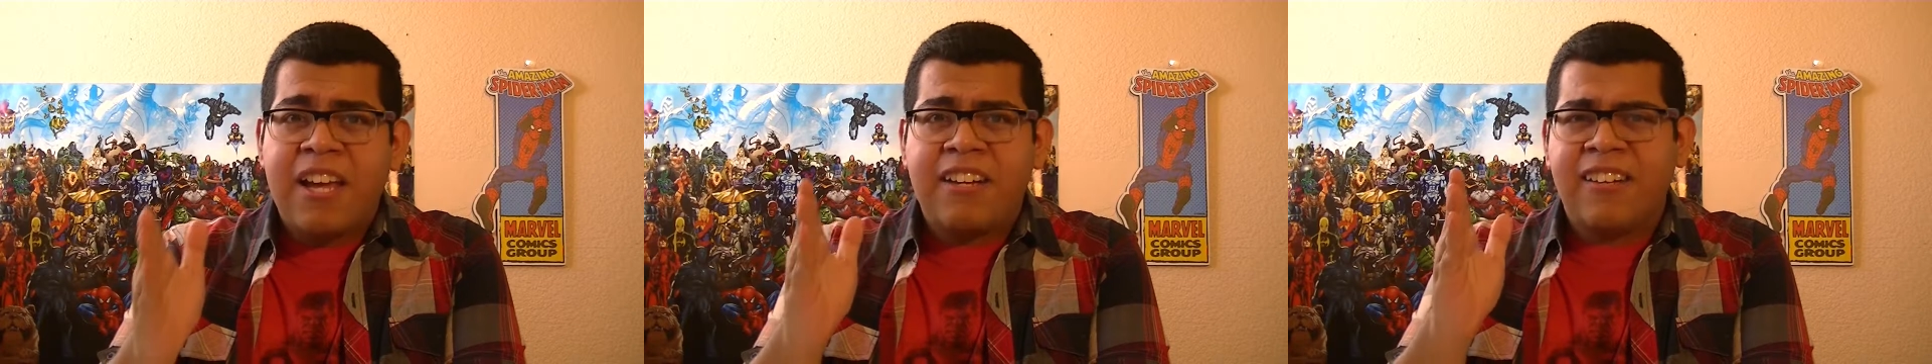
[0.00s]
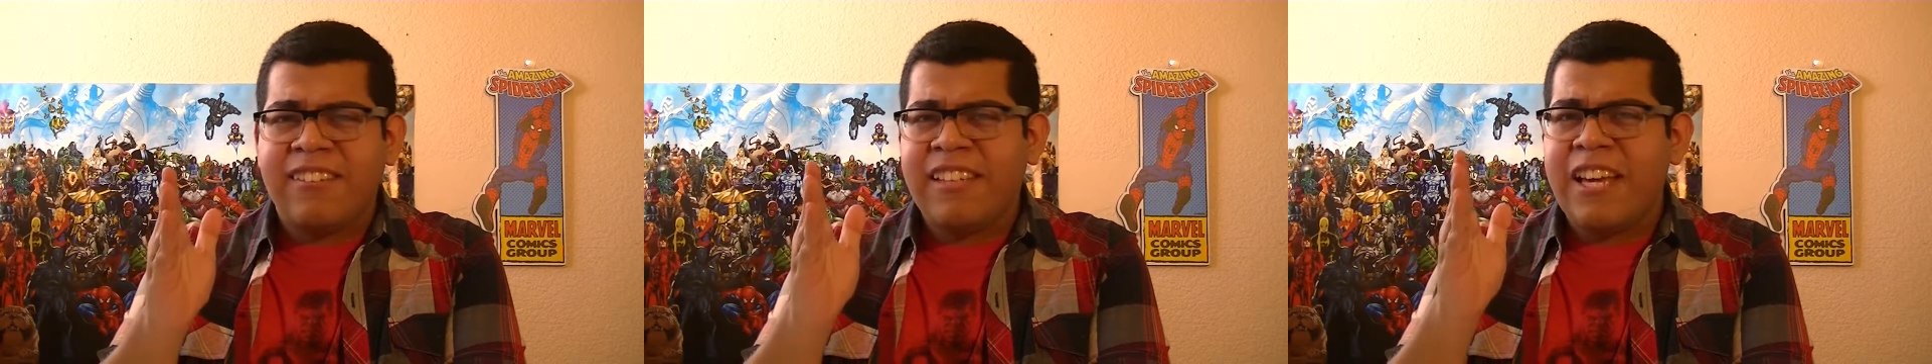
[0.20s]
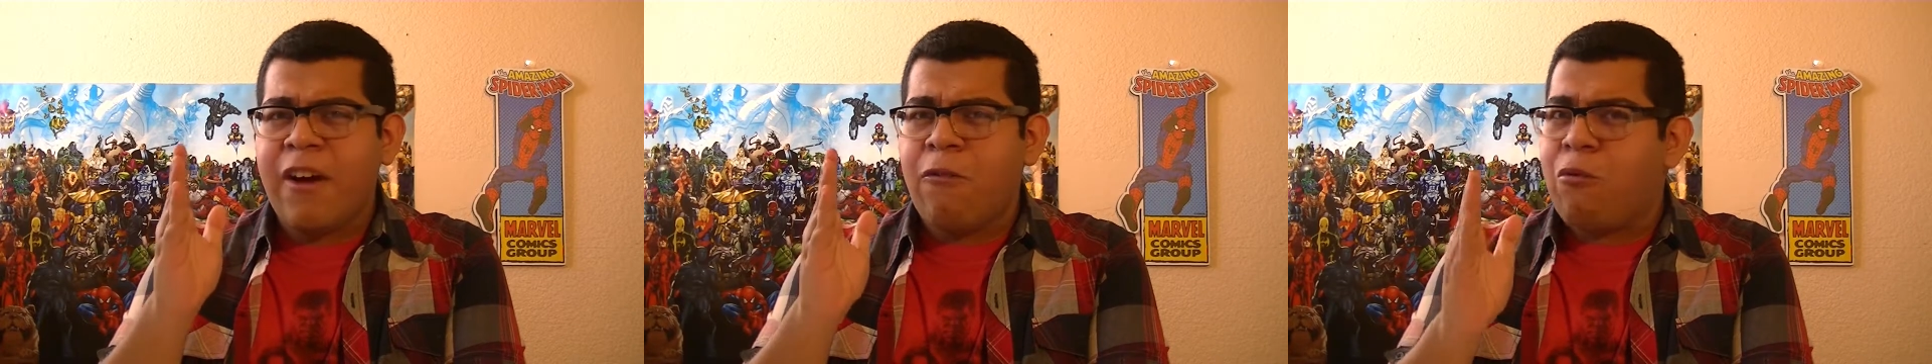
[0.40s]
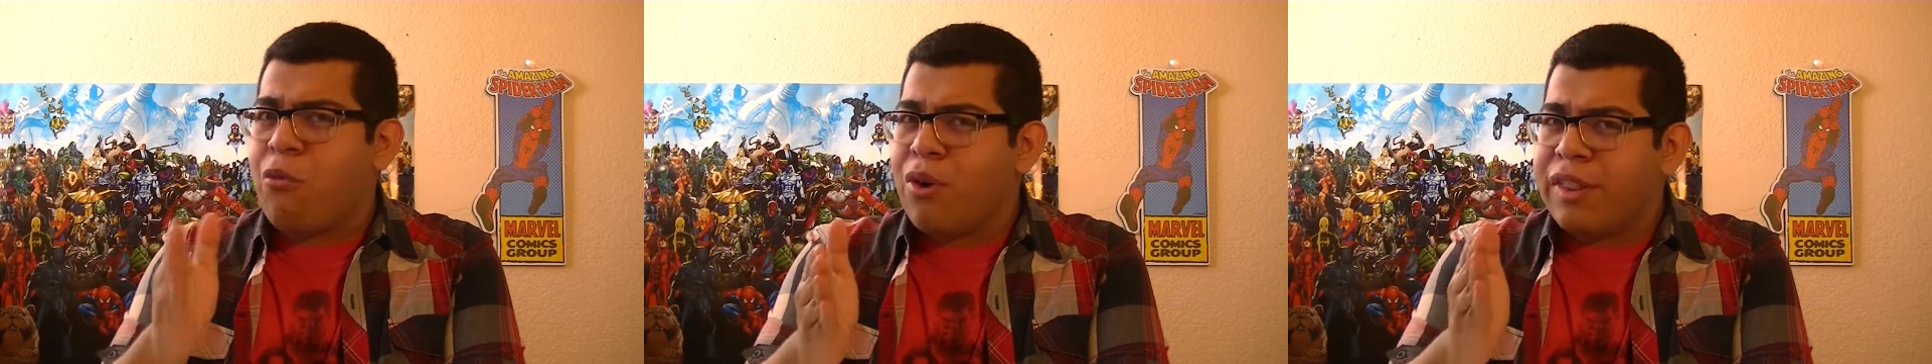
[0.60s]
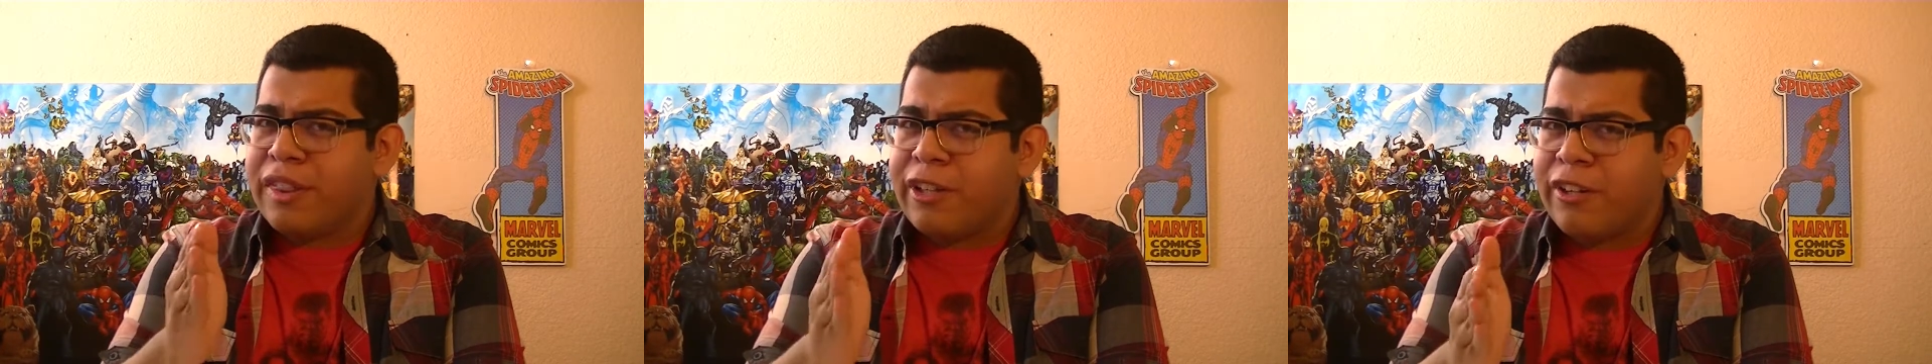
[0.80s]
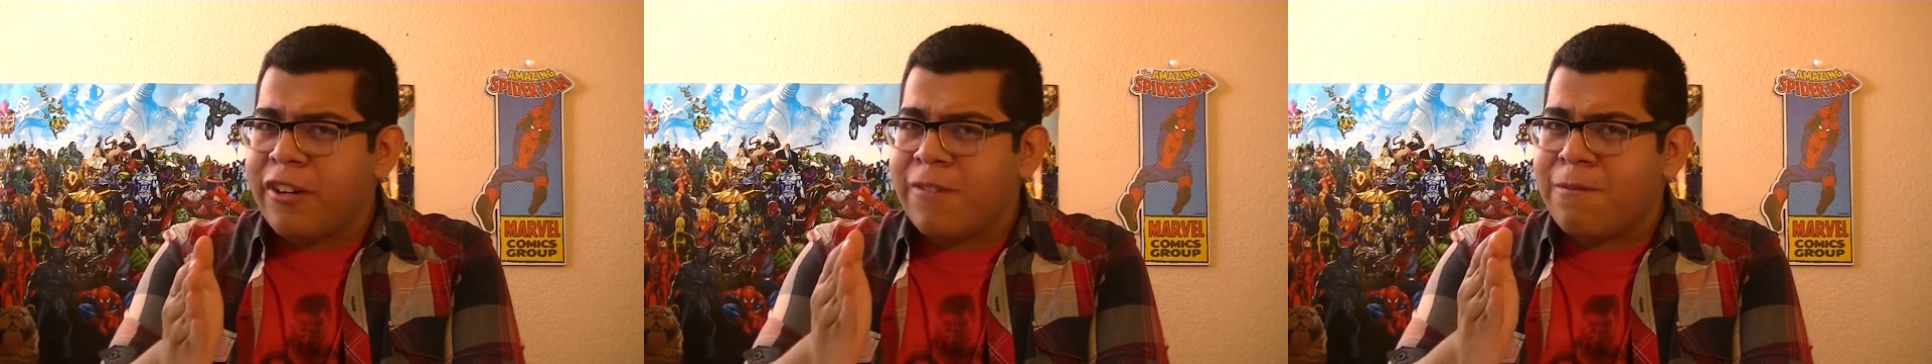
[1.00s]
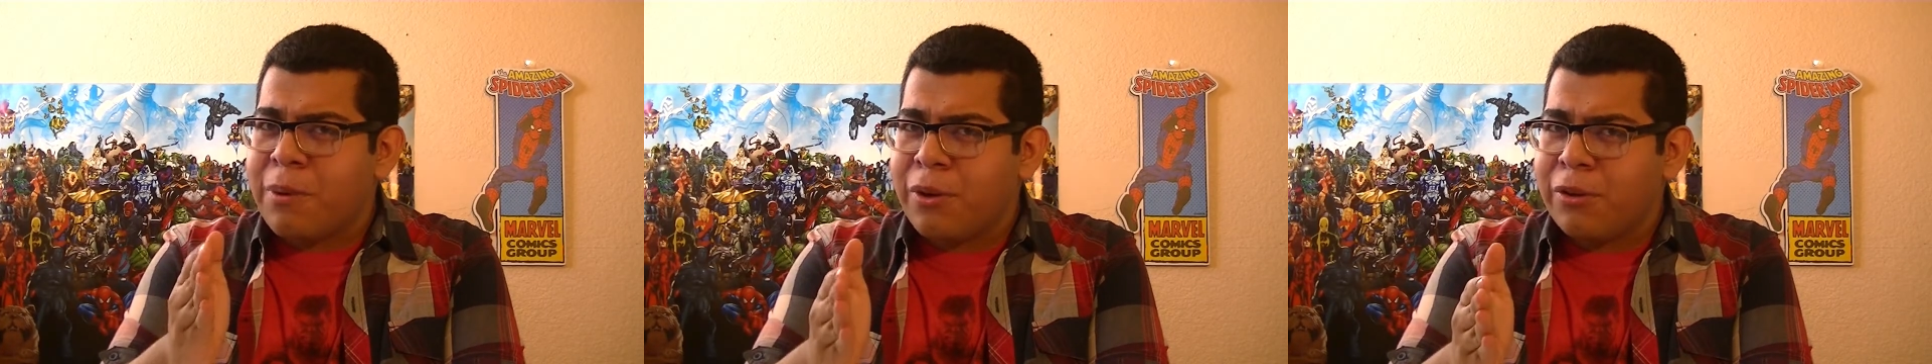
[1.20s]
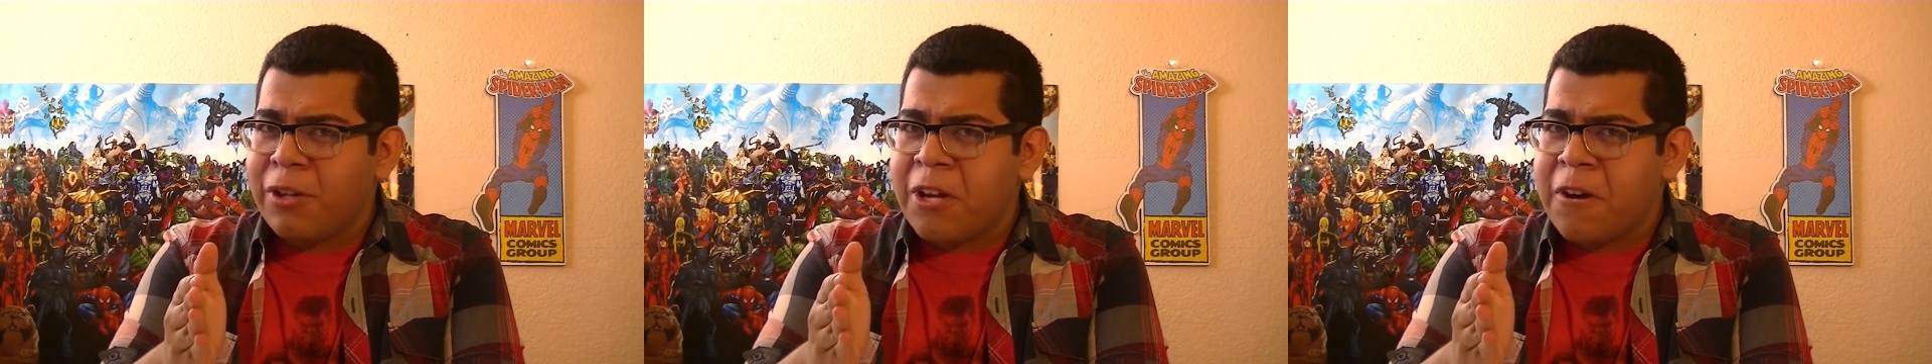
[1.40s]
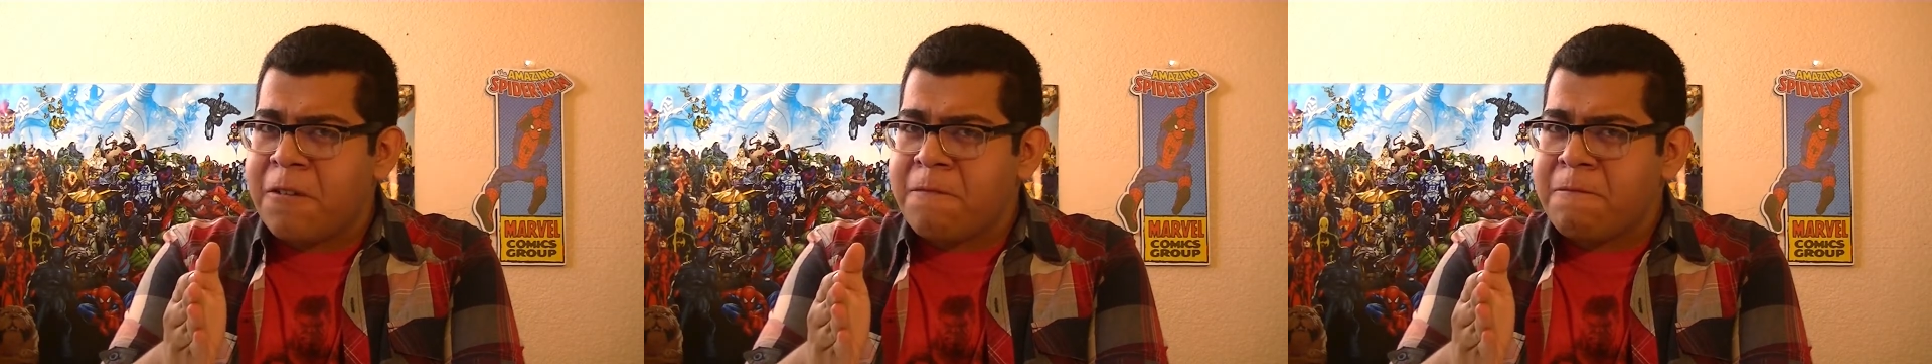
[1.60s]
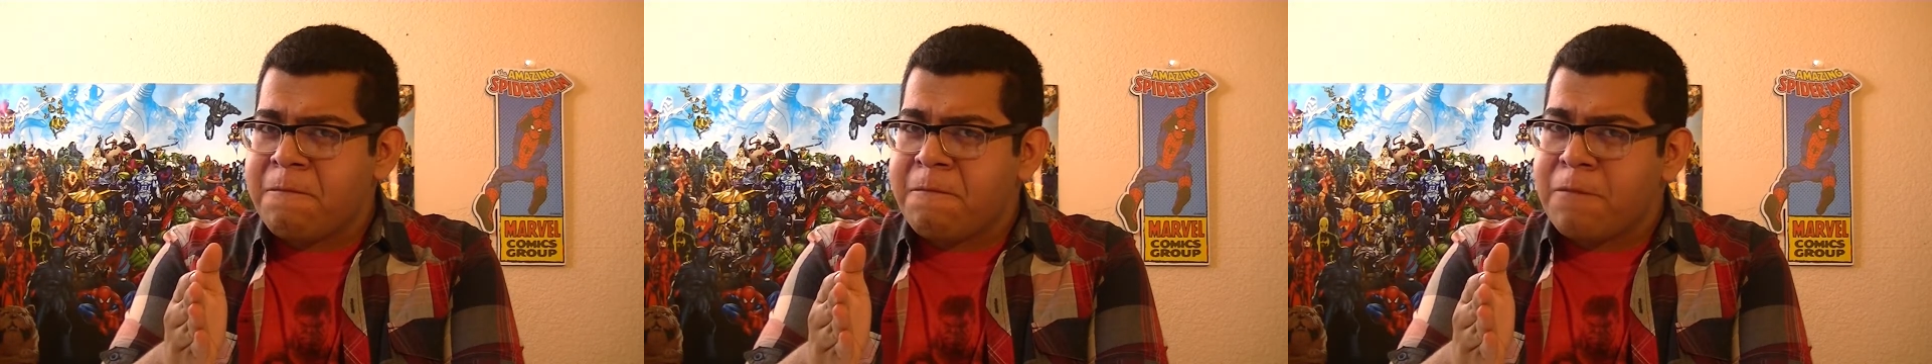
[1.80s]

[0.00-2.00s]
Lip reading: does he have 1/3 of polio?